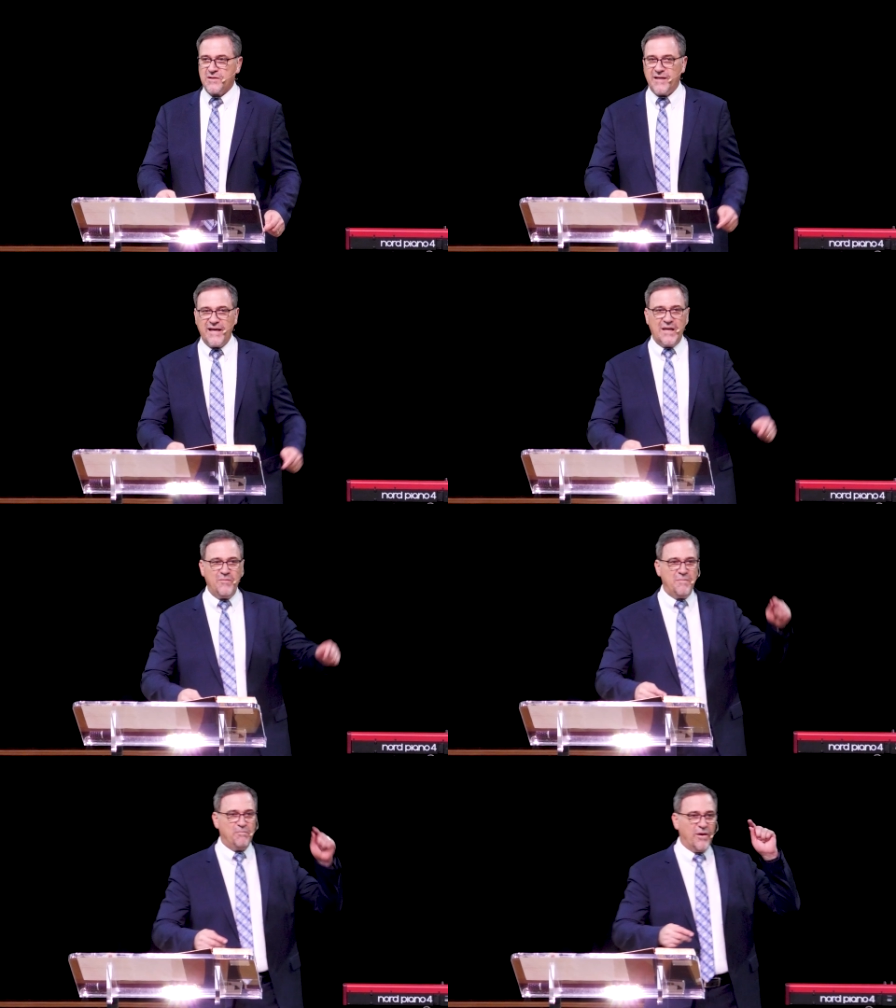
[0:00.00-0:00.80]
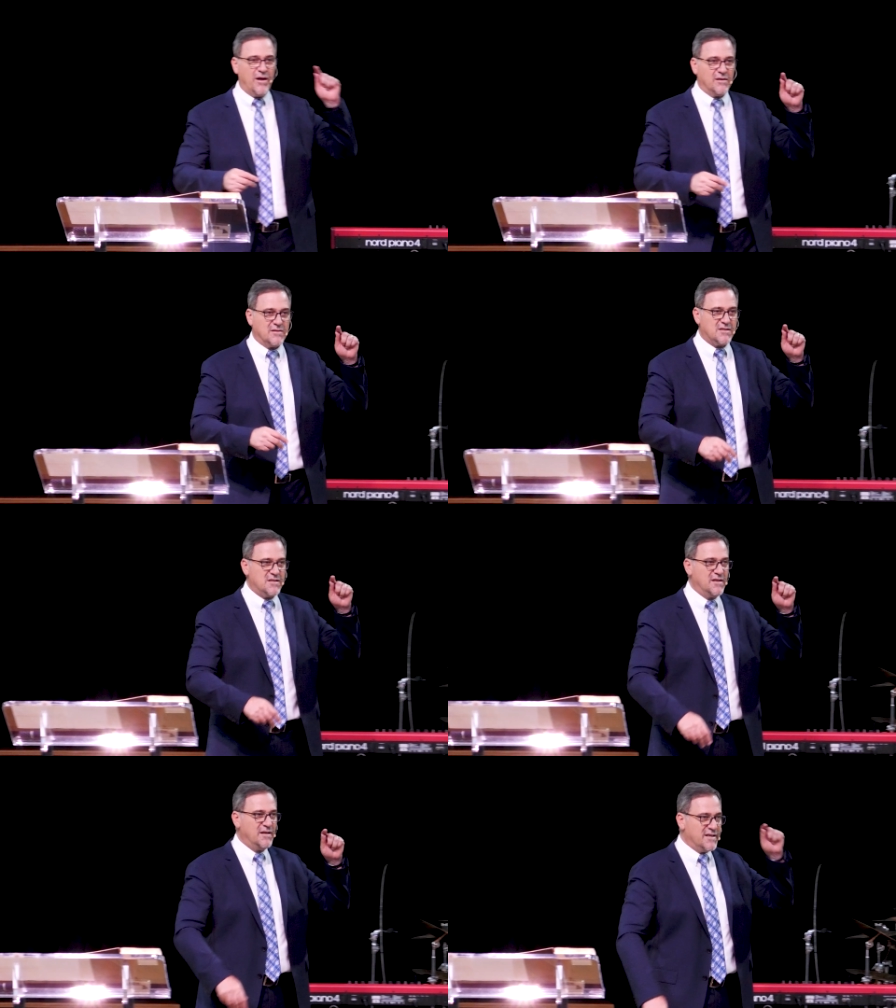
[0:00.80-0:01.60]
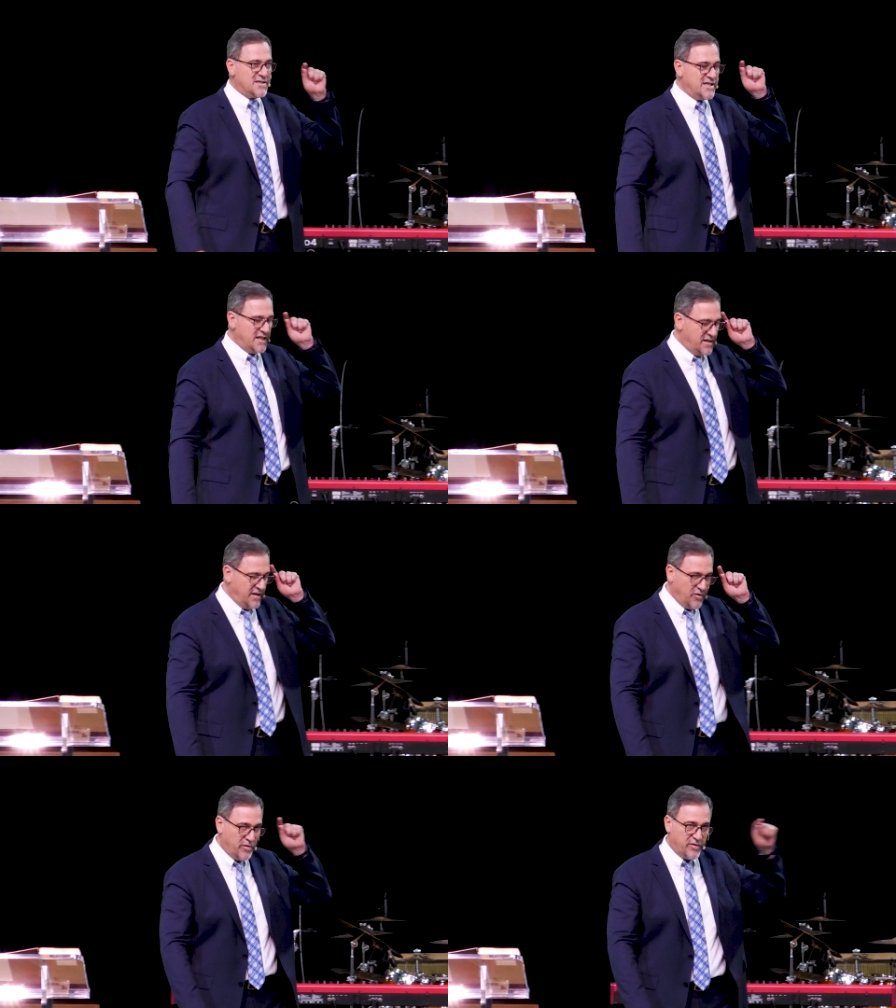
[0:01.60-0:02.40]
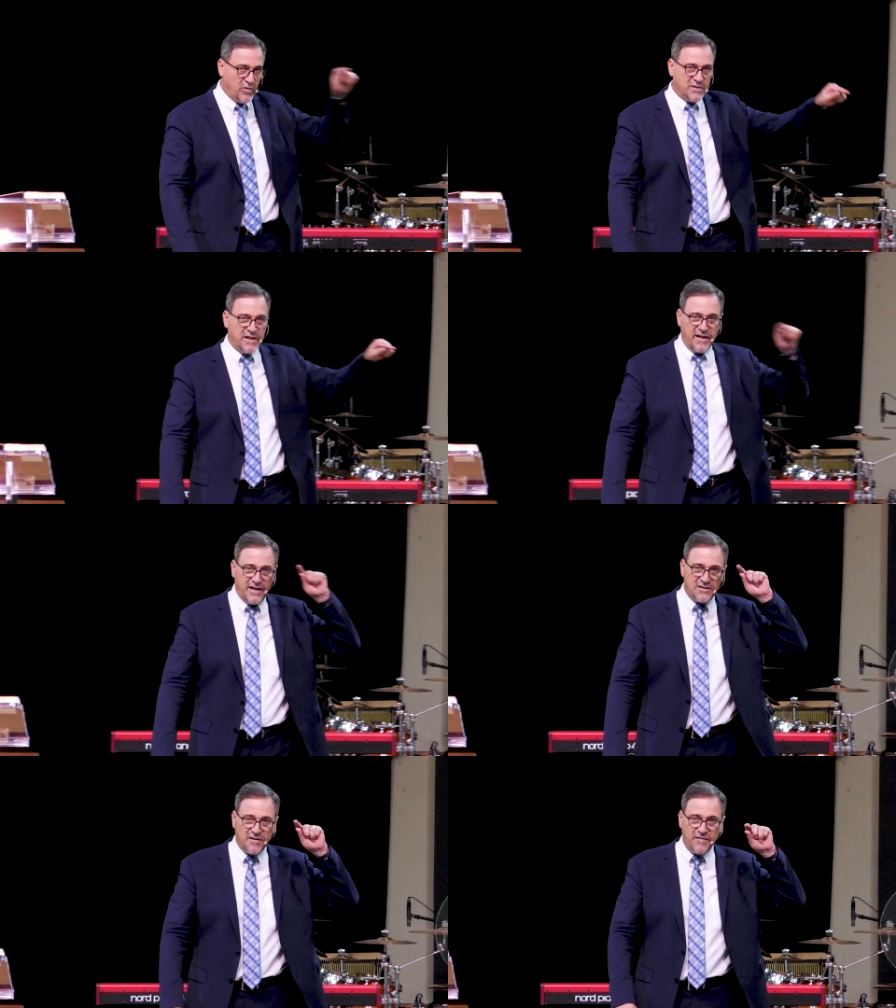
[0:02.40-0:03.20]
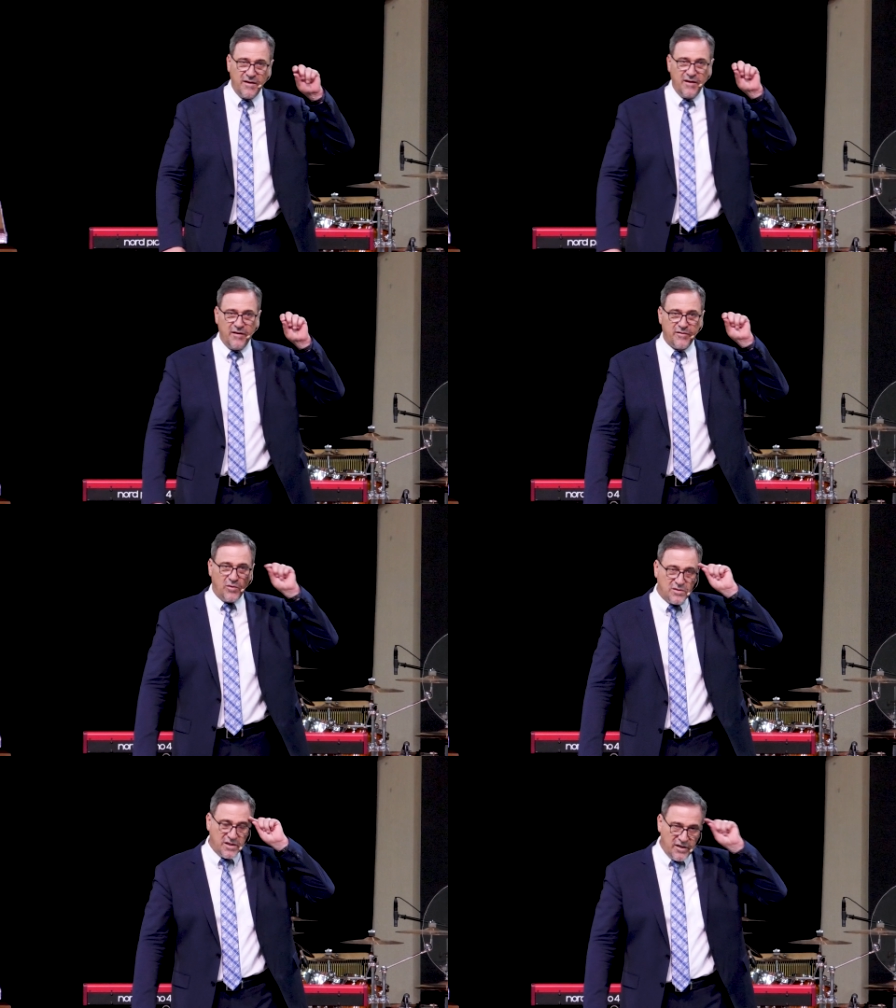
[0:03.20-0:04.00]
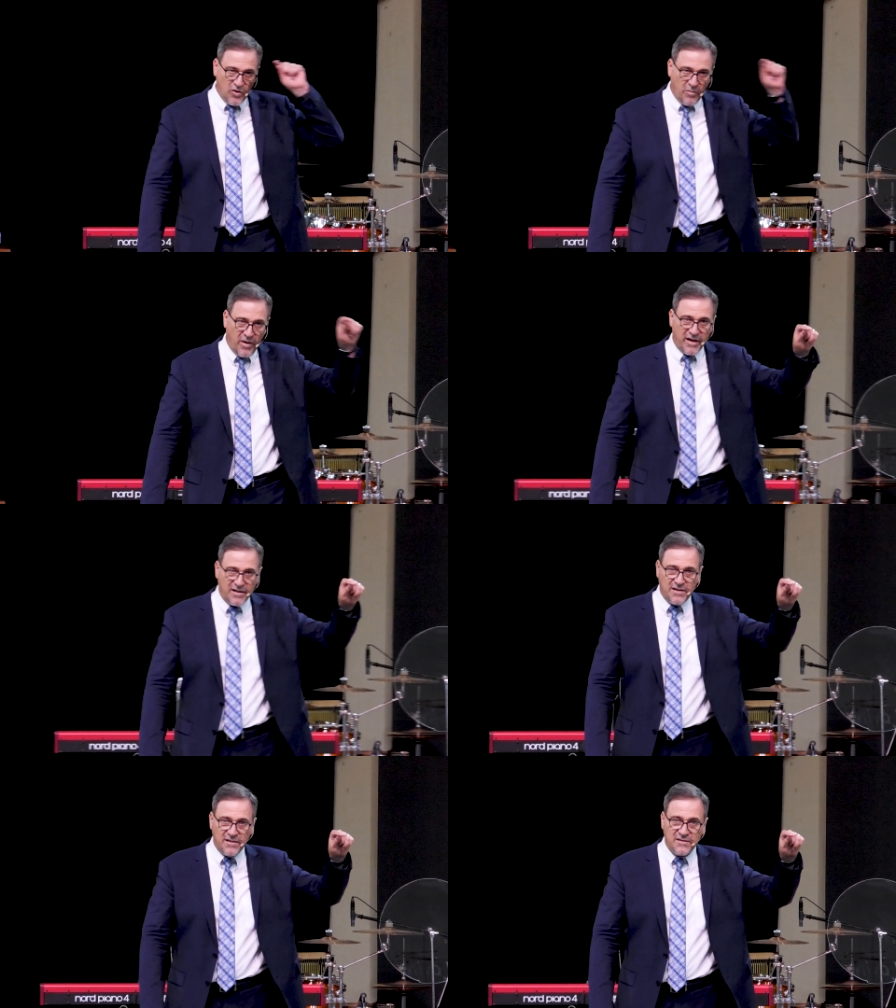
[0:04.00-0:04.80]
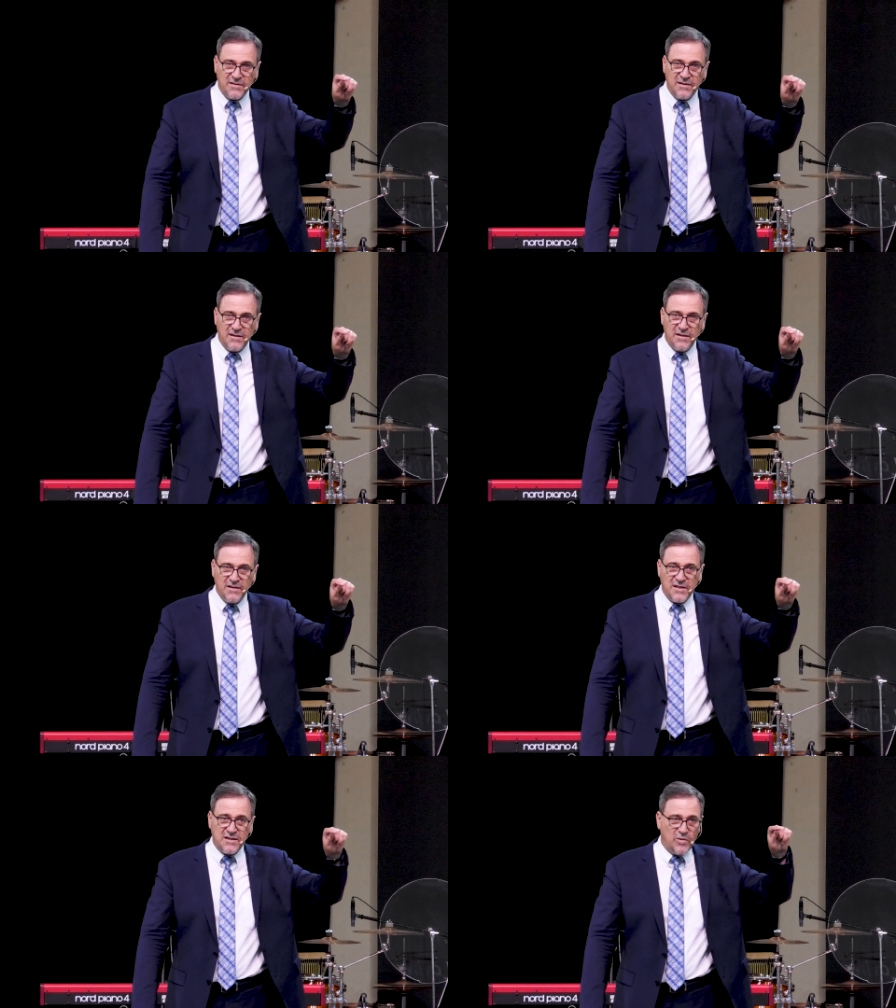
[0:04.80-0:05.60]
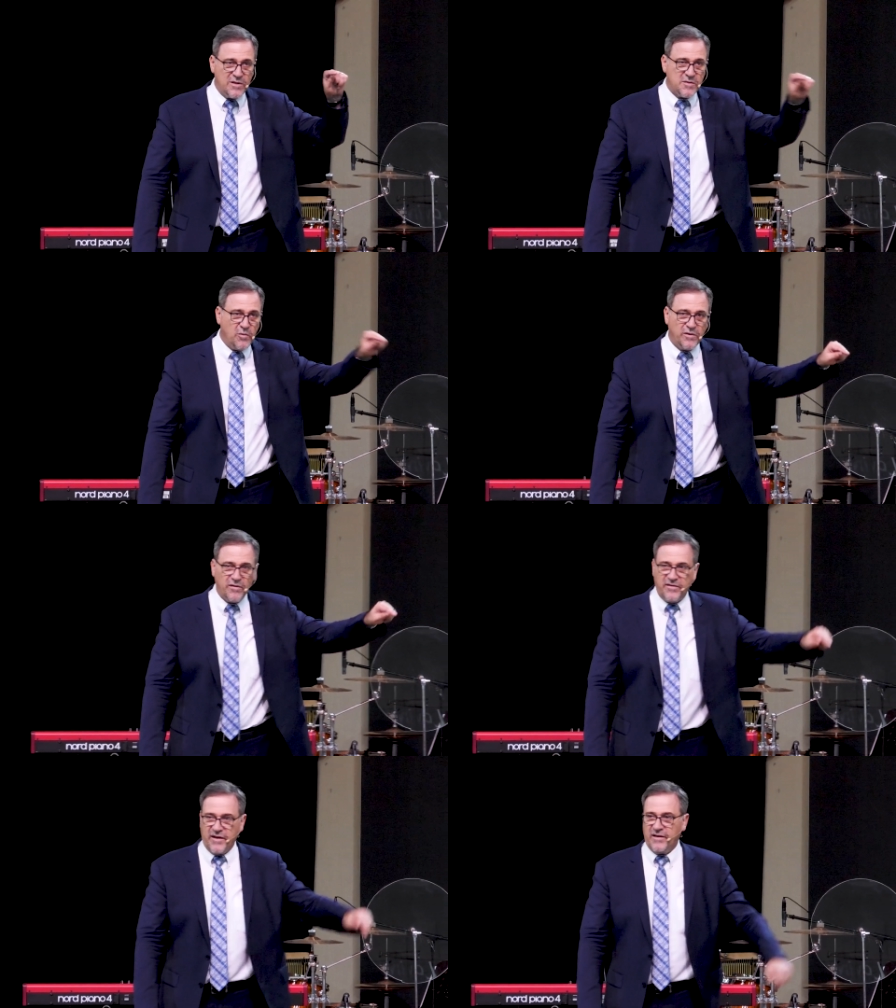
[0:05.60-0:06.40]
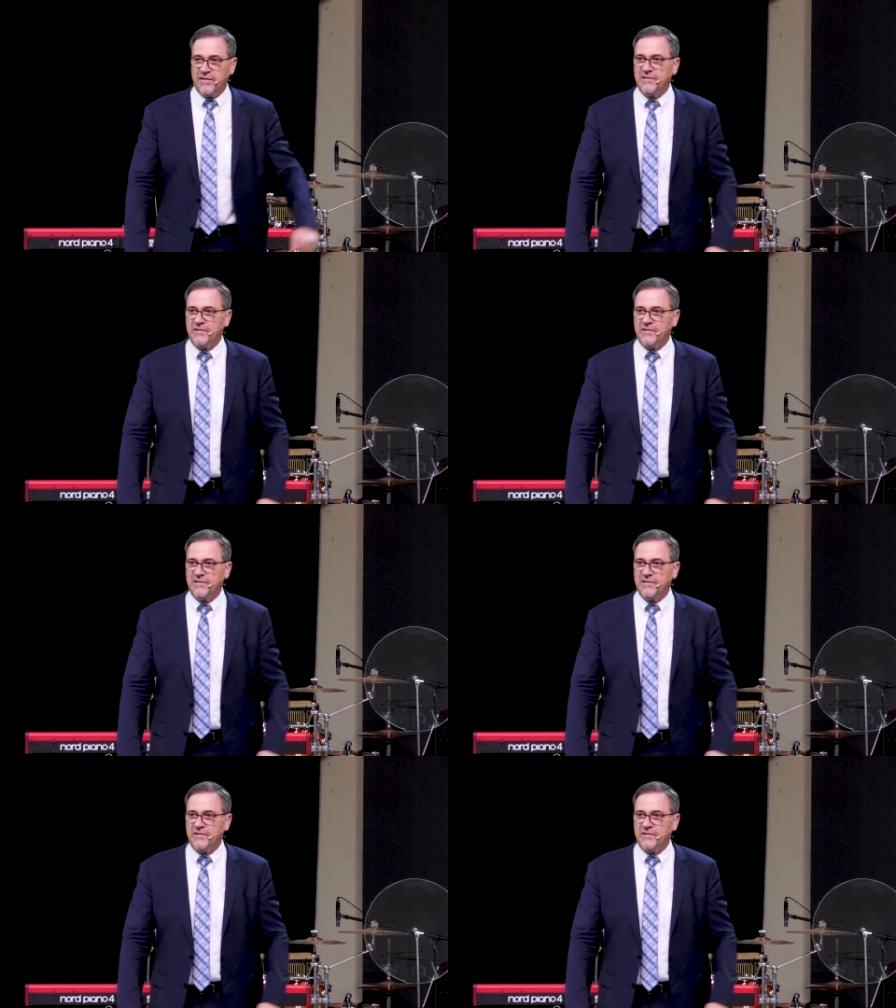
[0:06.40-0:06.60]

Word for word: the enemy plants a seed in your thought, a negative thought in your mind. Just one small little thing.